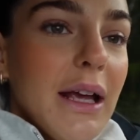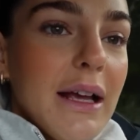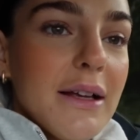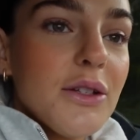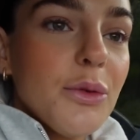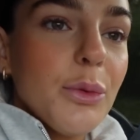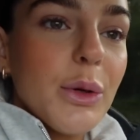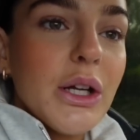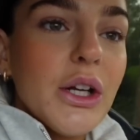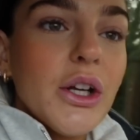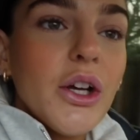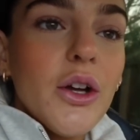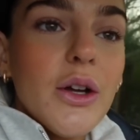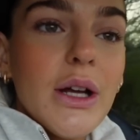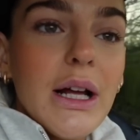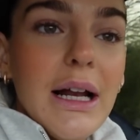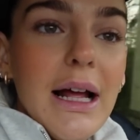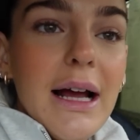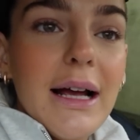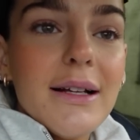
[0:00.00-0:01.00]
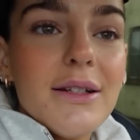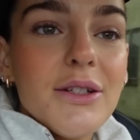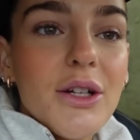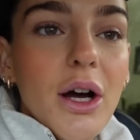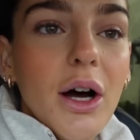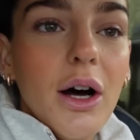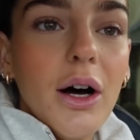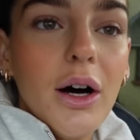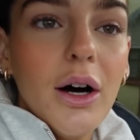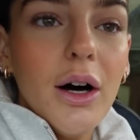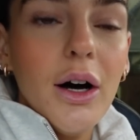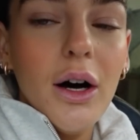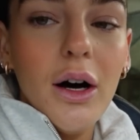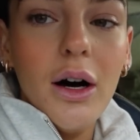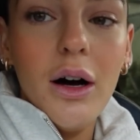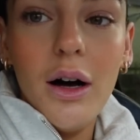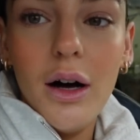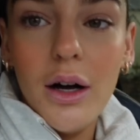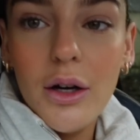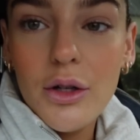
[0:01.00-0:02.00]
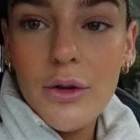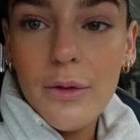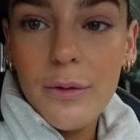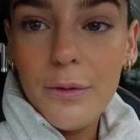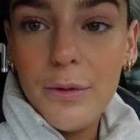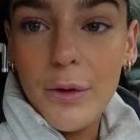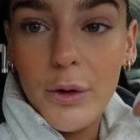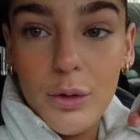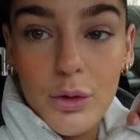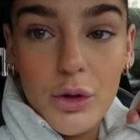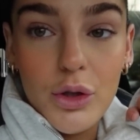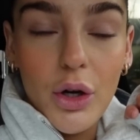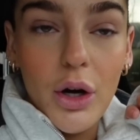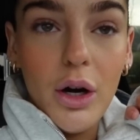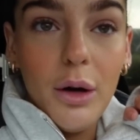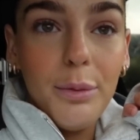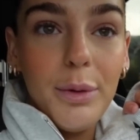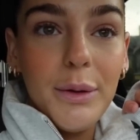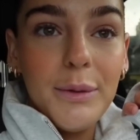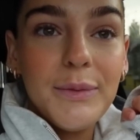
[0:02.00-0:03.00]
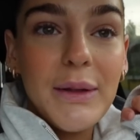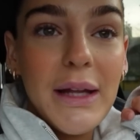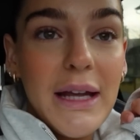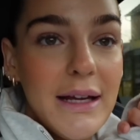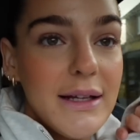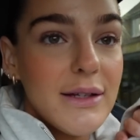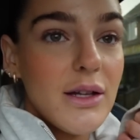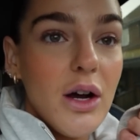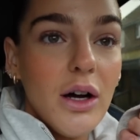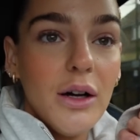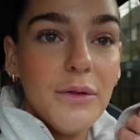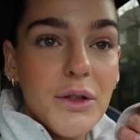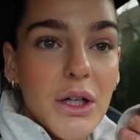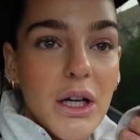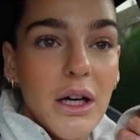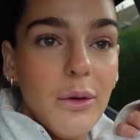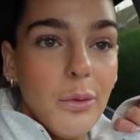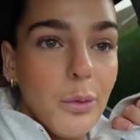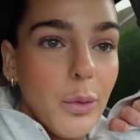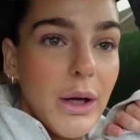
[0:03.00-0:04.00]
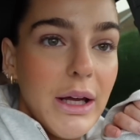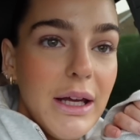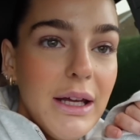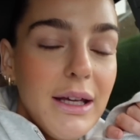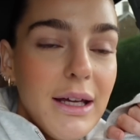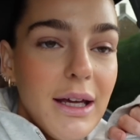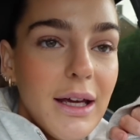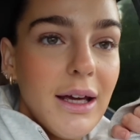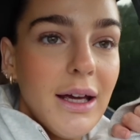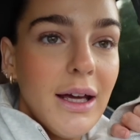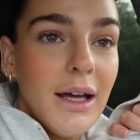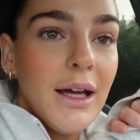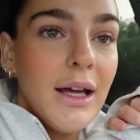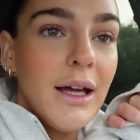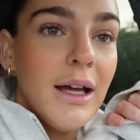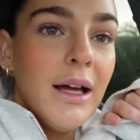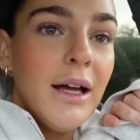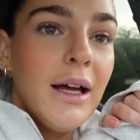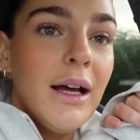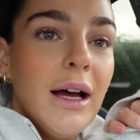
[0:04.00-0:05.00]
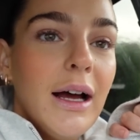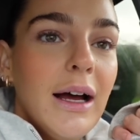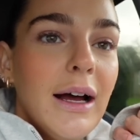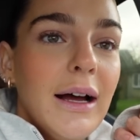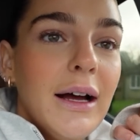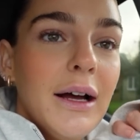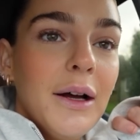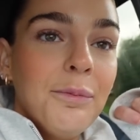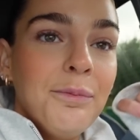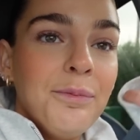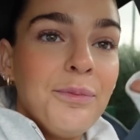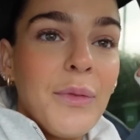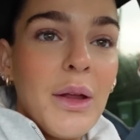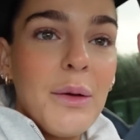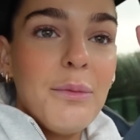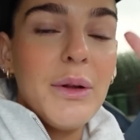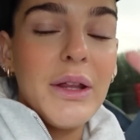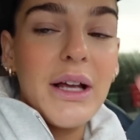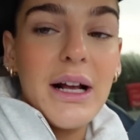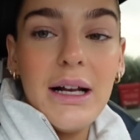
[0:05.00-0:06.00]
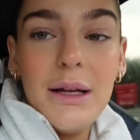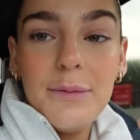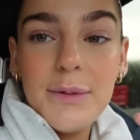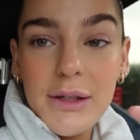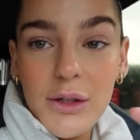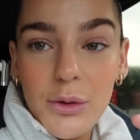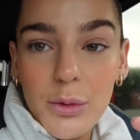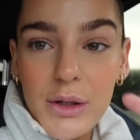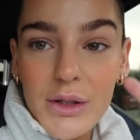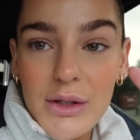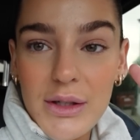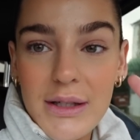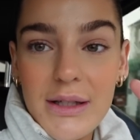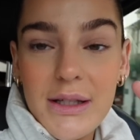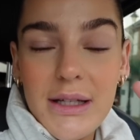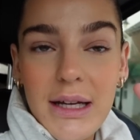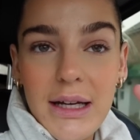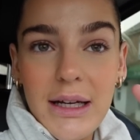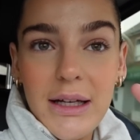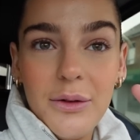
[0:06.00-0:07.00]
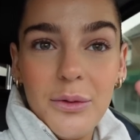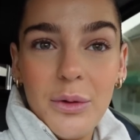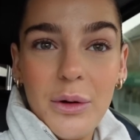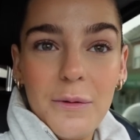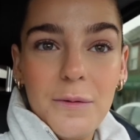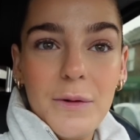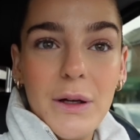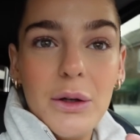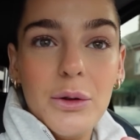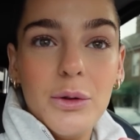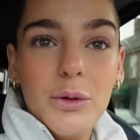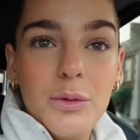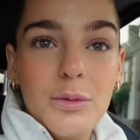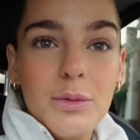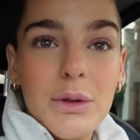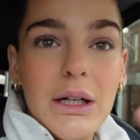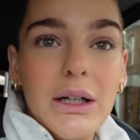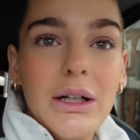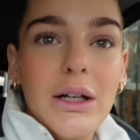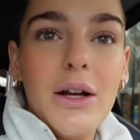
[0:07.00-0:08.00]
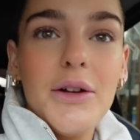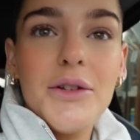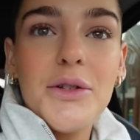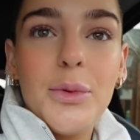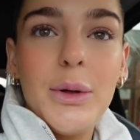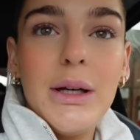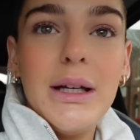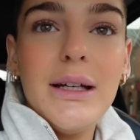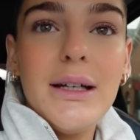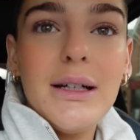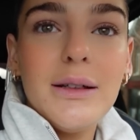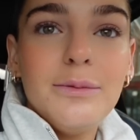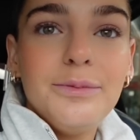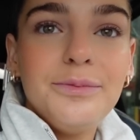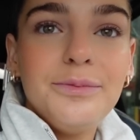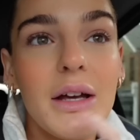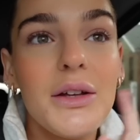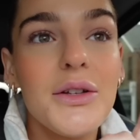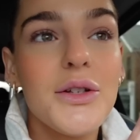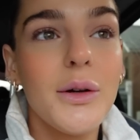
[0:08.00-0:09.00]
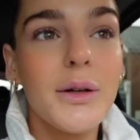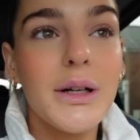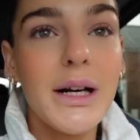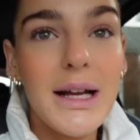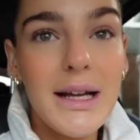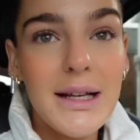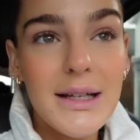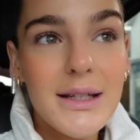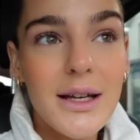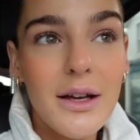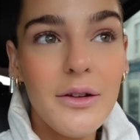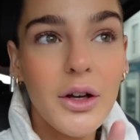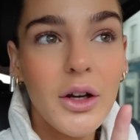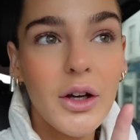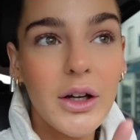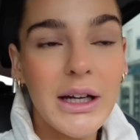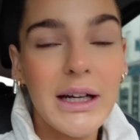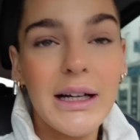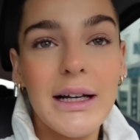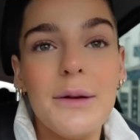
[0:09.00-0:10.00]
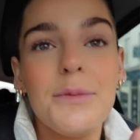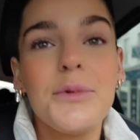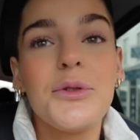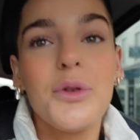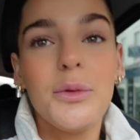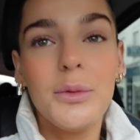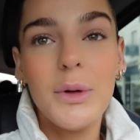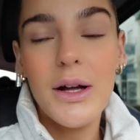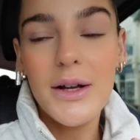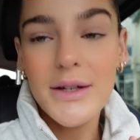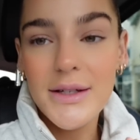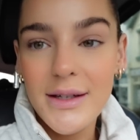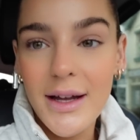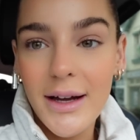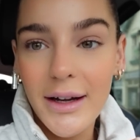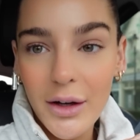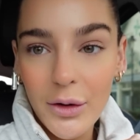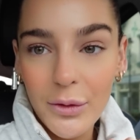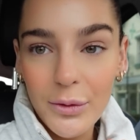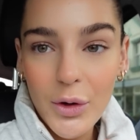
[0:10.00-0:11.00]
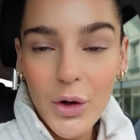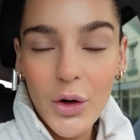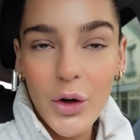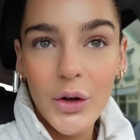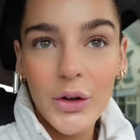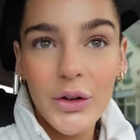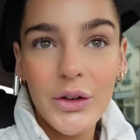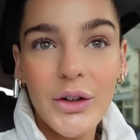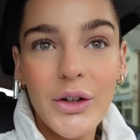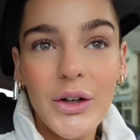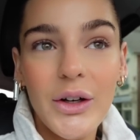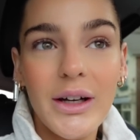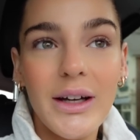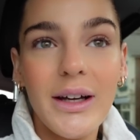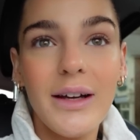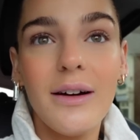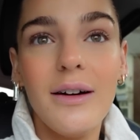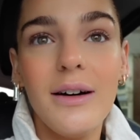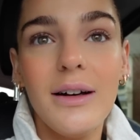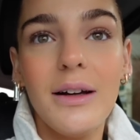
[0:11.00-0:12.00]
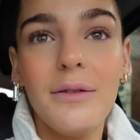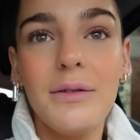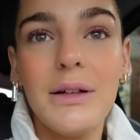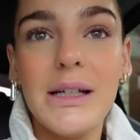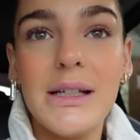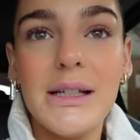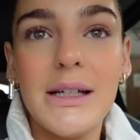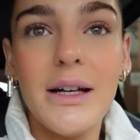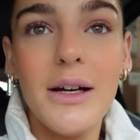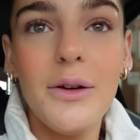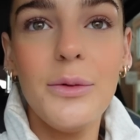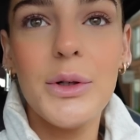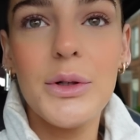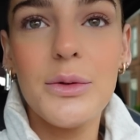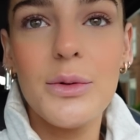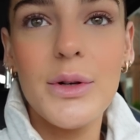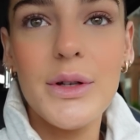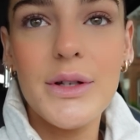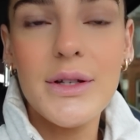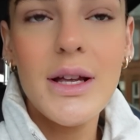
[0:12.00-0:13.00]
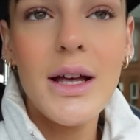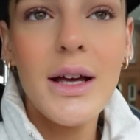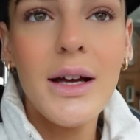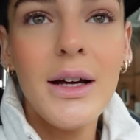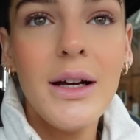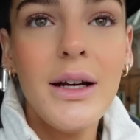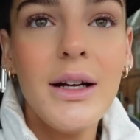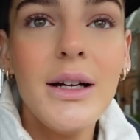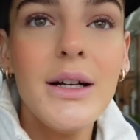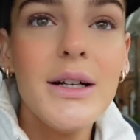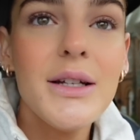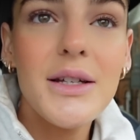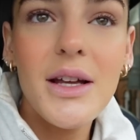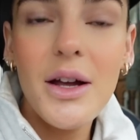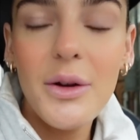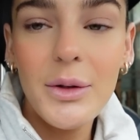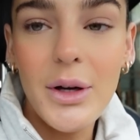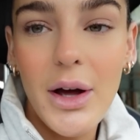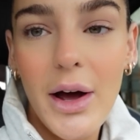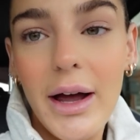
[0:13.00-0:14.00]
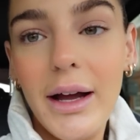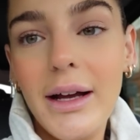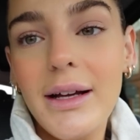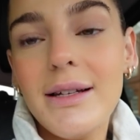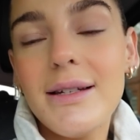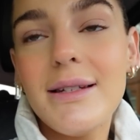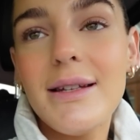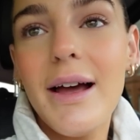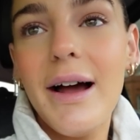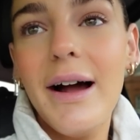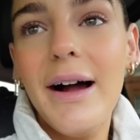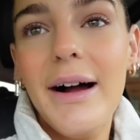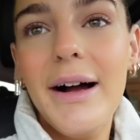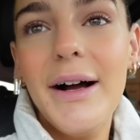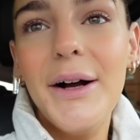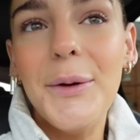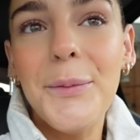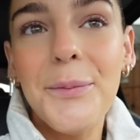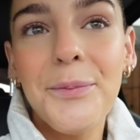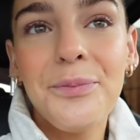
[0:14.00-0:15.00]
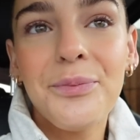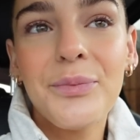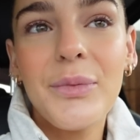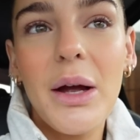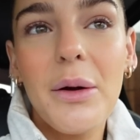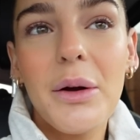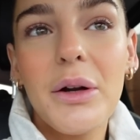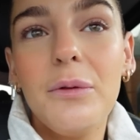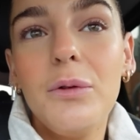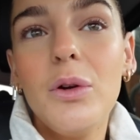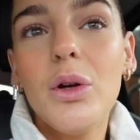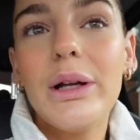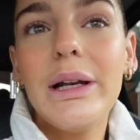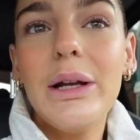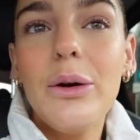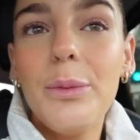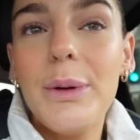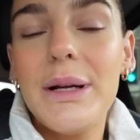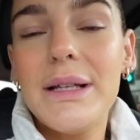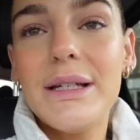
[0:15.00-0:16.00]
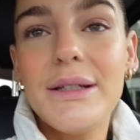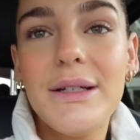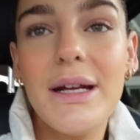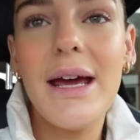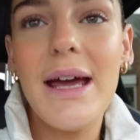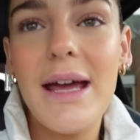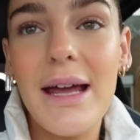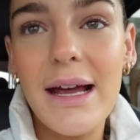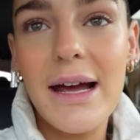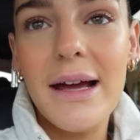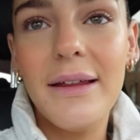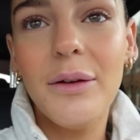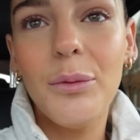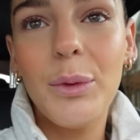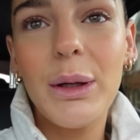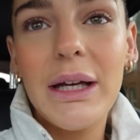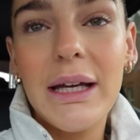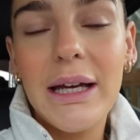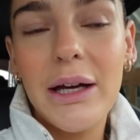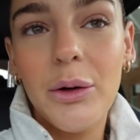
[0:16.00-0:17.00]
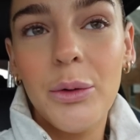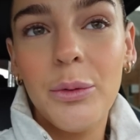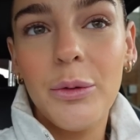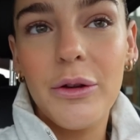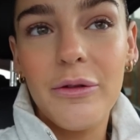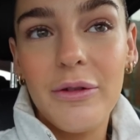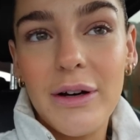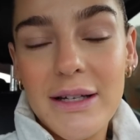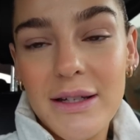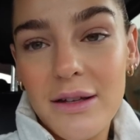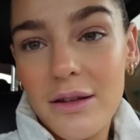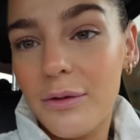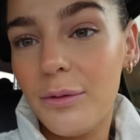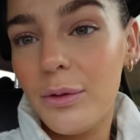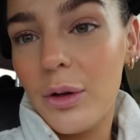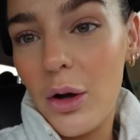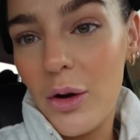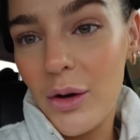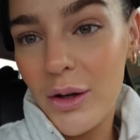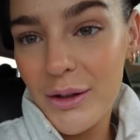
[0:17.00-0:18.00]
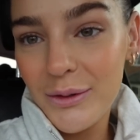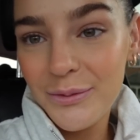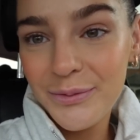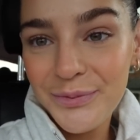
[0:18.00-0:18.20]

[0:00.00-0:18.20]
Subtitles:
So we're going to go collect our food shop. It is half term week, but the clips that you would have seen were filmed last week. So I'm going to insert the cooking clips from last night of Con cooking our lovely dinner, which was so nice. I'm going to vlog a little bit today, and then we can get on with the rest of the vlog.